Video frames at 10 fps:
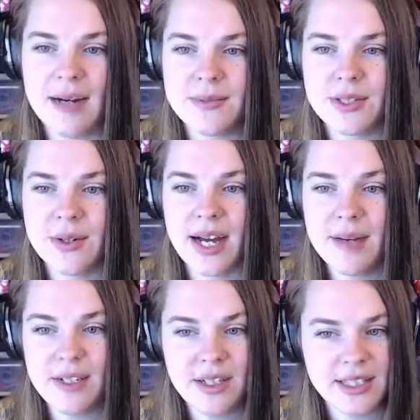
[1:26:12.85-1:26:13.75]
So
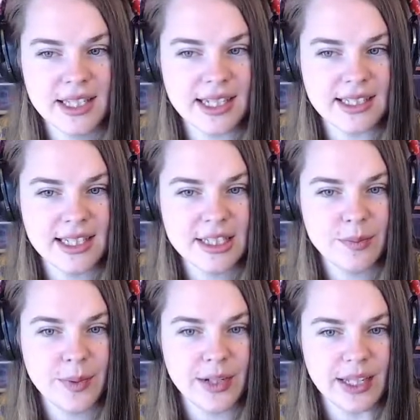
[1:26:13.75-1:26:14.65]
I'm gonna select this
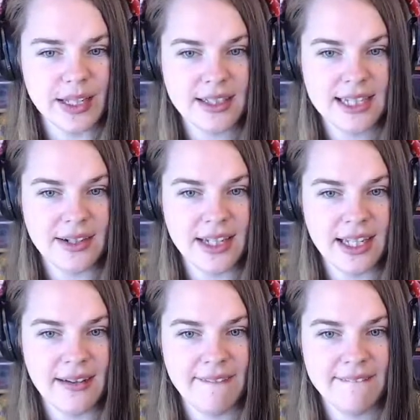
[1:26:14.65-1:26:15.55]
body down here